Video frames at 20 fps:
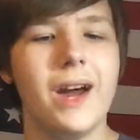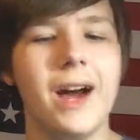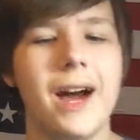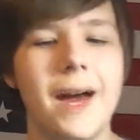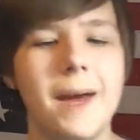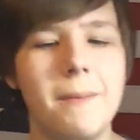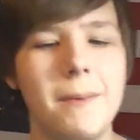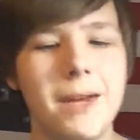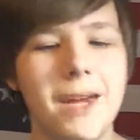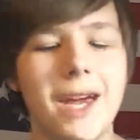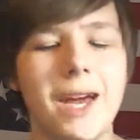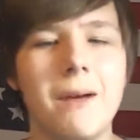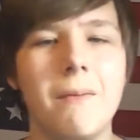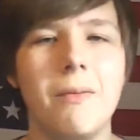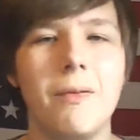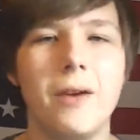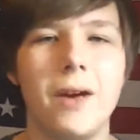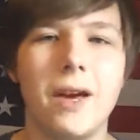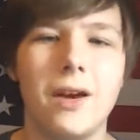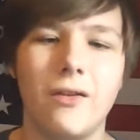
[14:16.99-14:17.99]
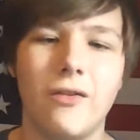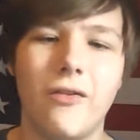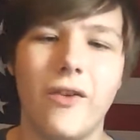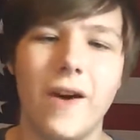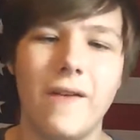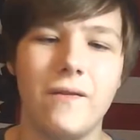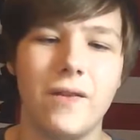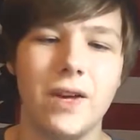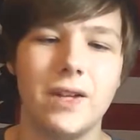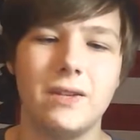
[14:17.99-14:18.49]
I began playing
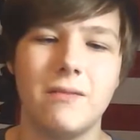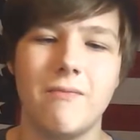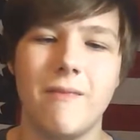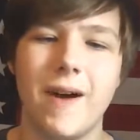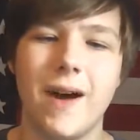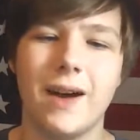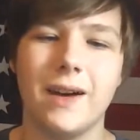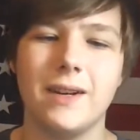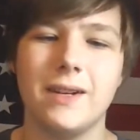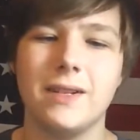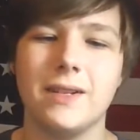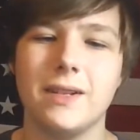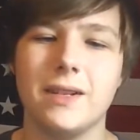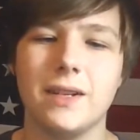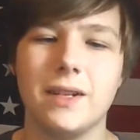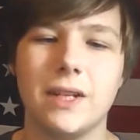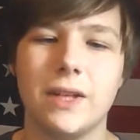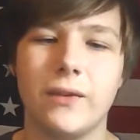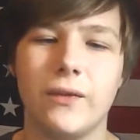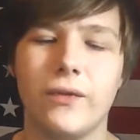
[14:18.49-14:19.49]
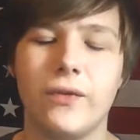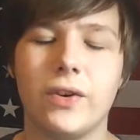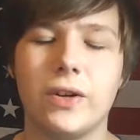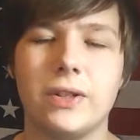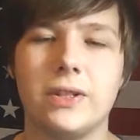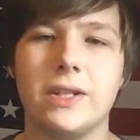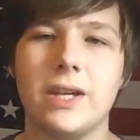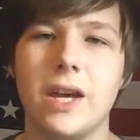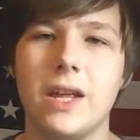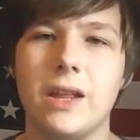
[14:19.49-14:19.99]
Five Nights at Maggie's, and it's the
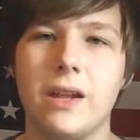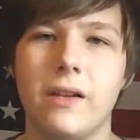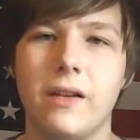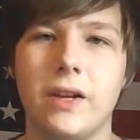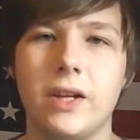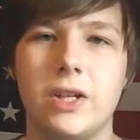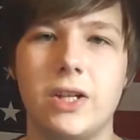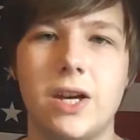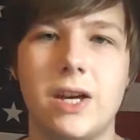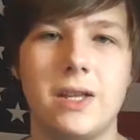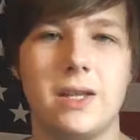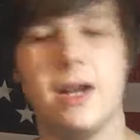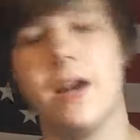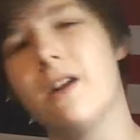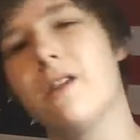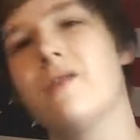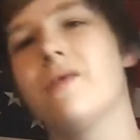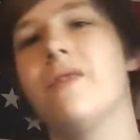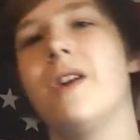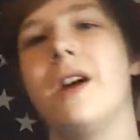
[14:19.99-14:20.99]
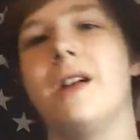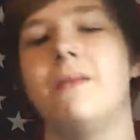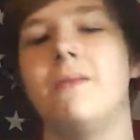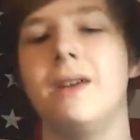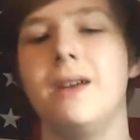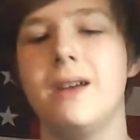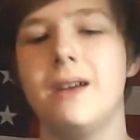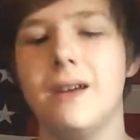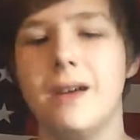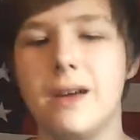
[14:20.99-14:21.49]
first game that legit terrified
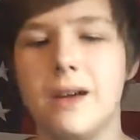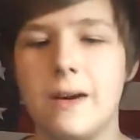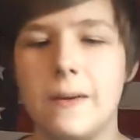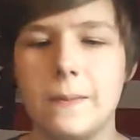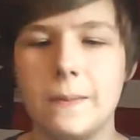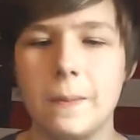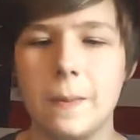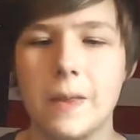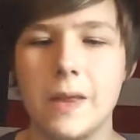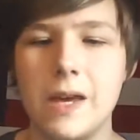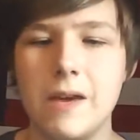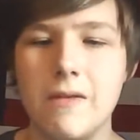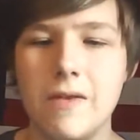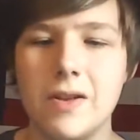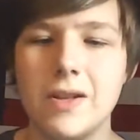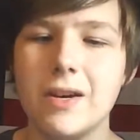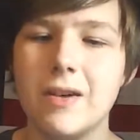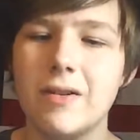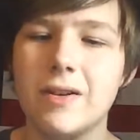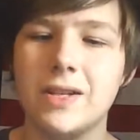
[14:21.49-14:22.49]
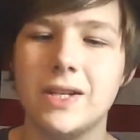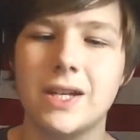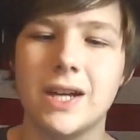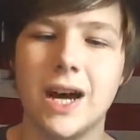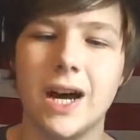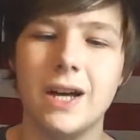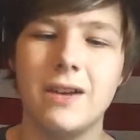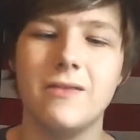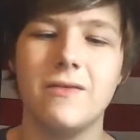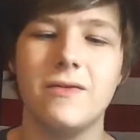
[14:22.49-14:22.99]
me. Even though it's
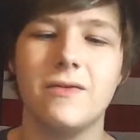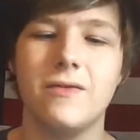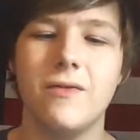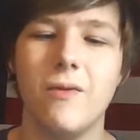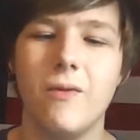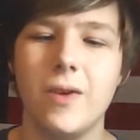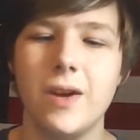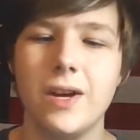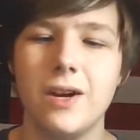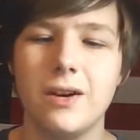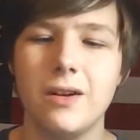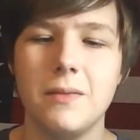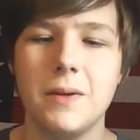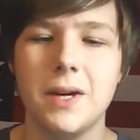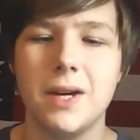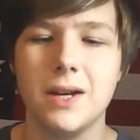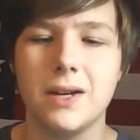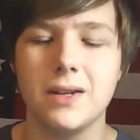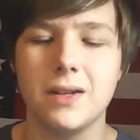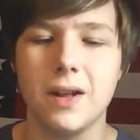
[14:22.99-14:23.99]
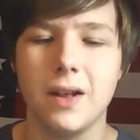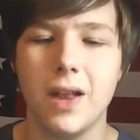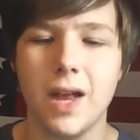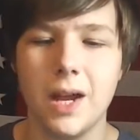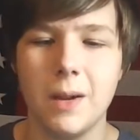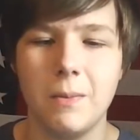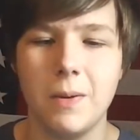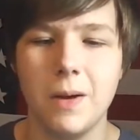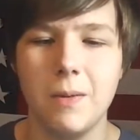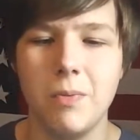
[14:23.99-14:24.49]
kind of weird, because a
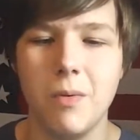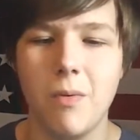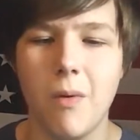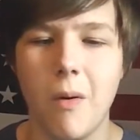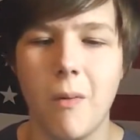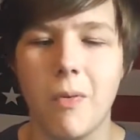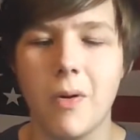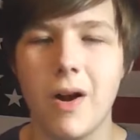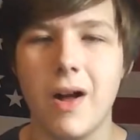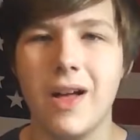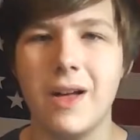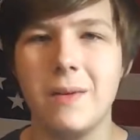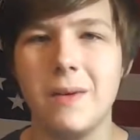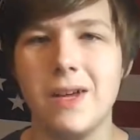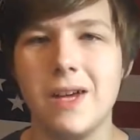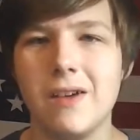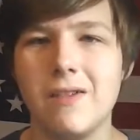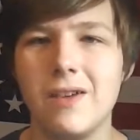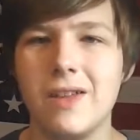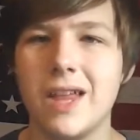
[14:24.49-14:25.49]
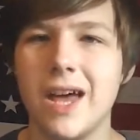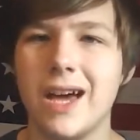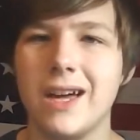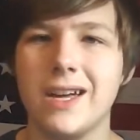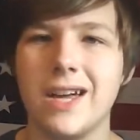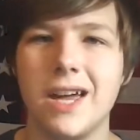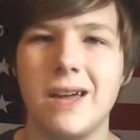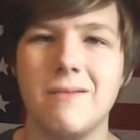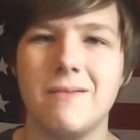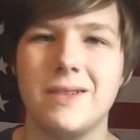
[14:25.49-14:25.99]
lot of people will probably be giving that
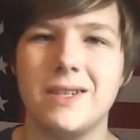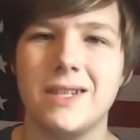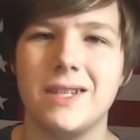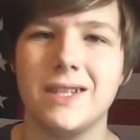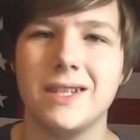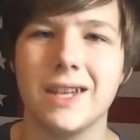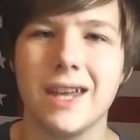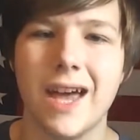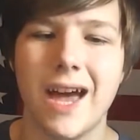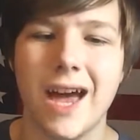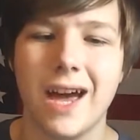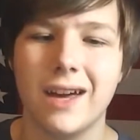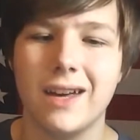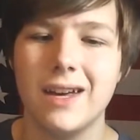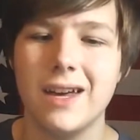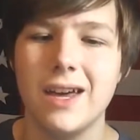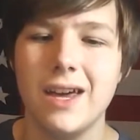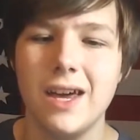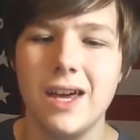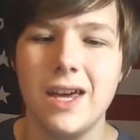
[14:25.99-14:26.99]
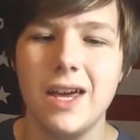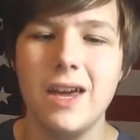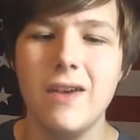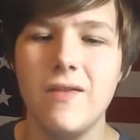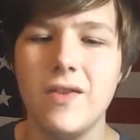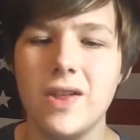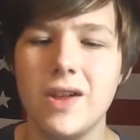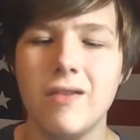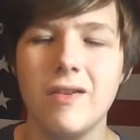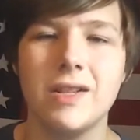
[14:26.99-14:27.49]
game slack,
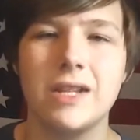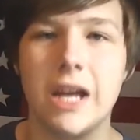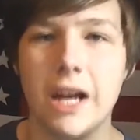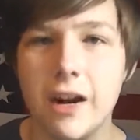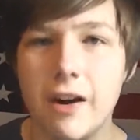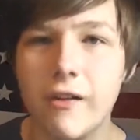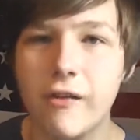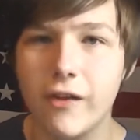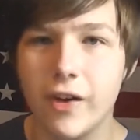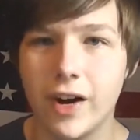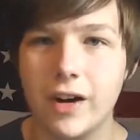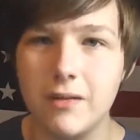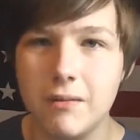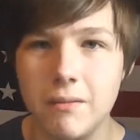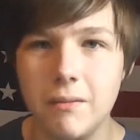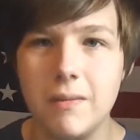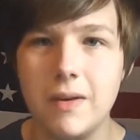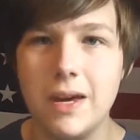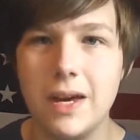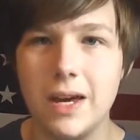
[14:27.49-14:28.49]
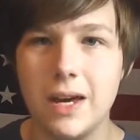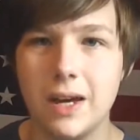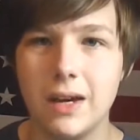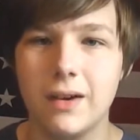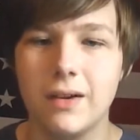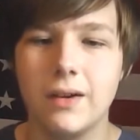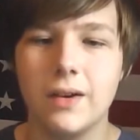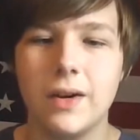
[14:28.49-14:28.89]
even though it terrified me.